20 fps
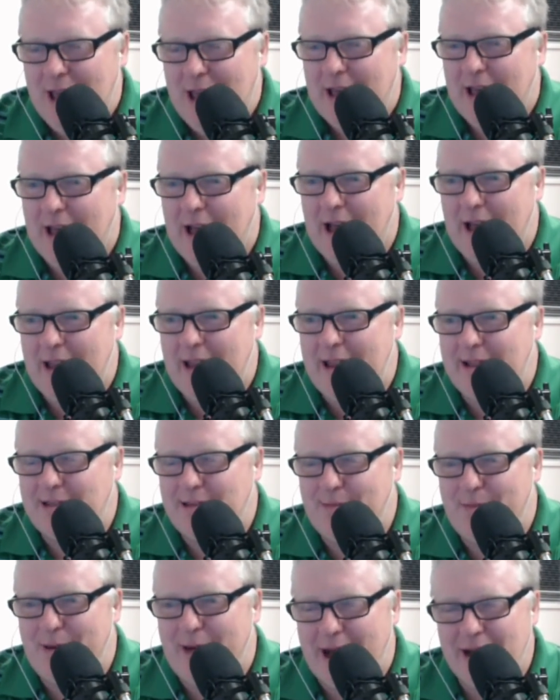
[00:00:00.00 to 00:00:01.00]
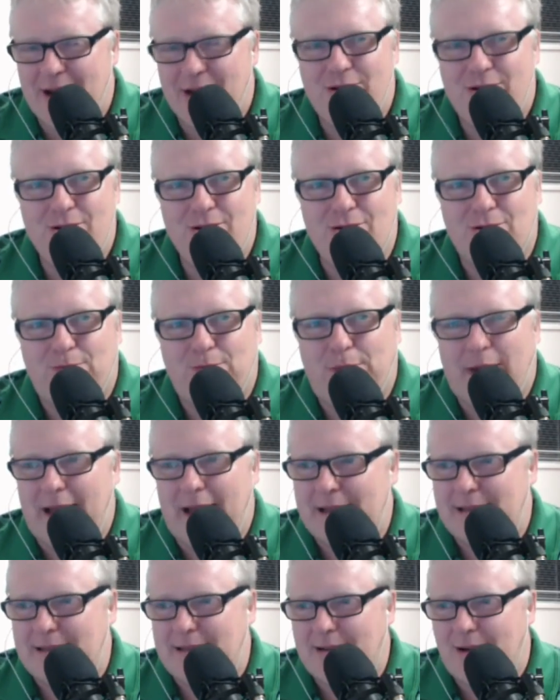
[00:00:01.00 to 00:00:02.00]
And that's a part of Google
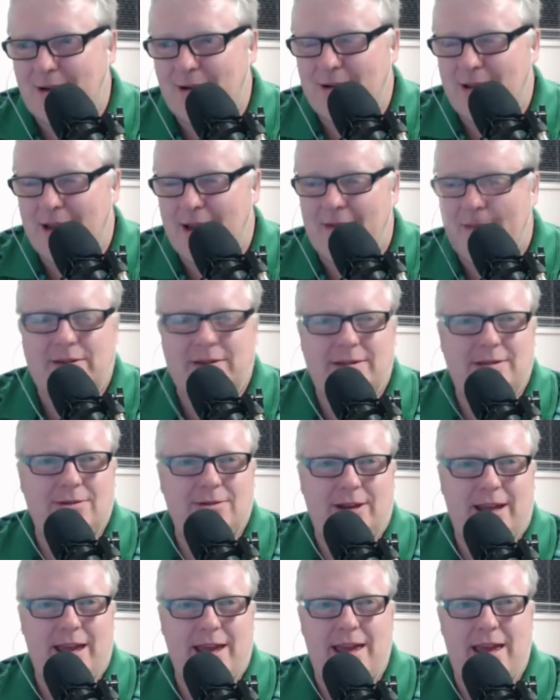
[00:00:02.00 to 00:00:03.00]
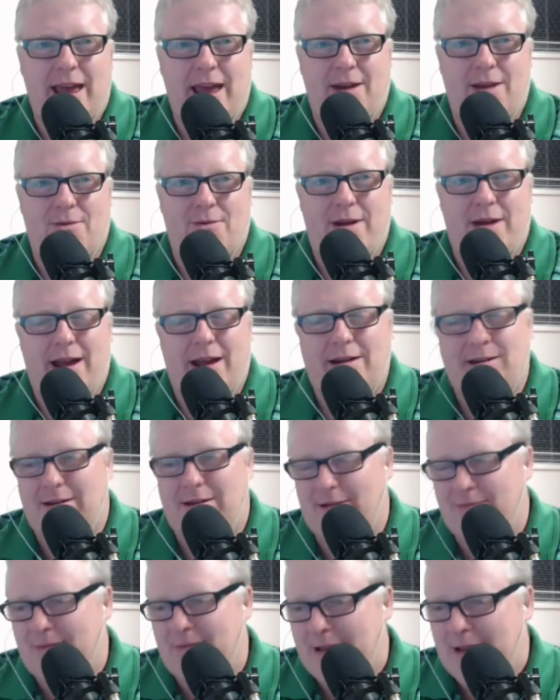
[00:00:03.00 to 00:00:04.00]
Plus, so you have to sort of get your head around it.
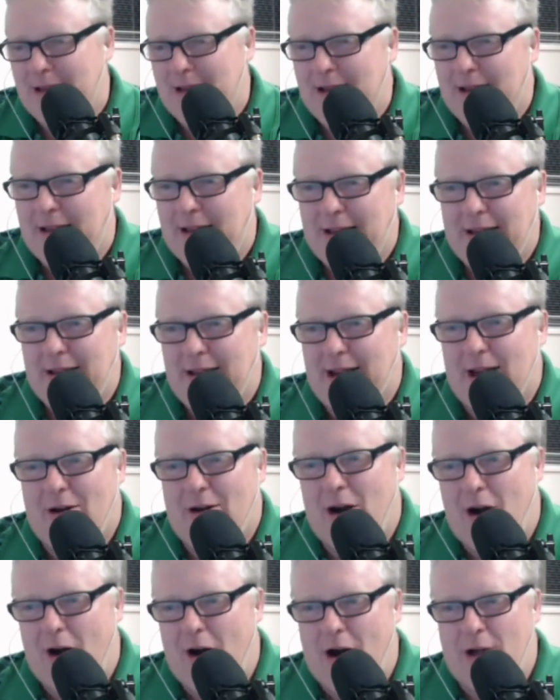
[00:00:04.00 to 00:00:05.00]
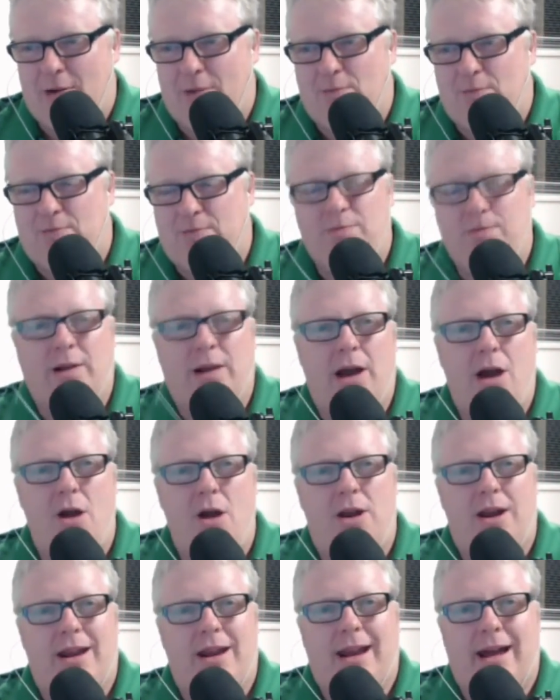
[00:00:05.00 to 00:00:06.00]
I
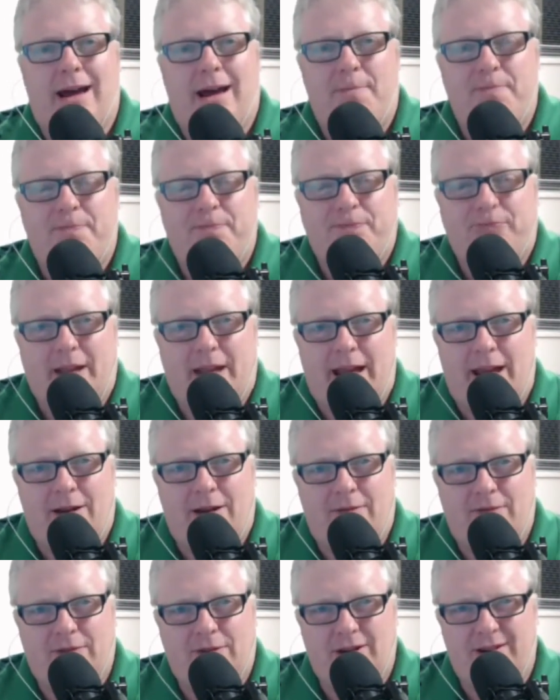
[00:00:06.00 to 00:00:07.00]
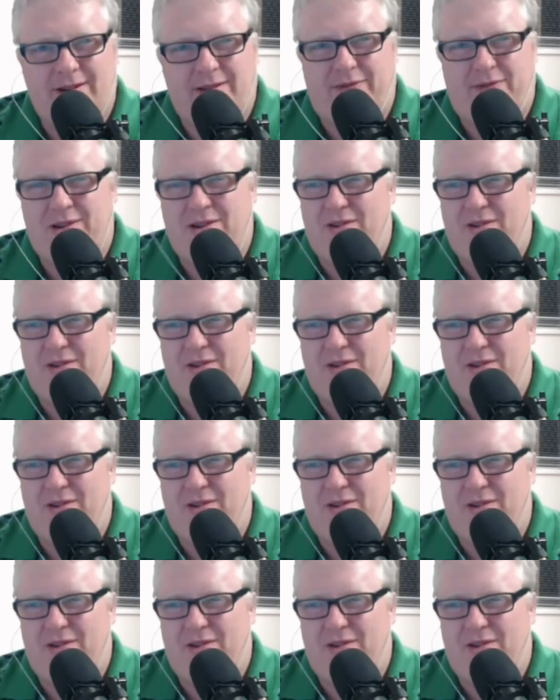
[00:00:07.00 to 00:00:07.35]
loaded it up, and I've got a few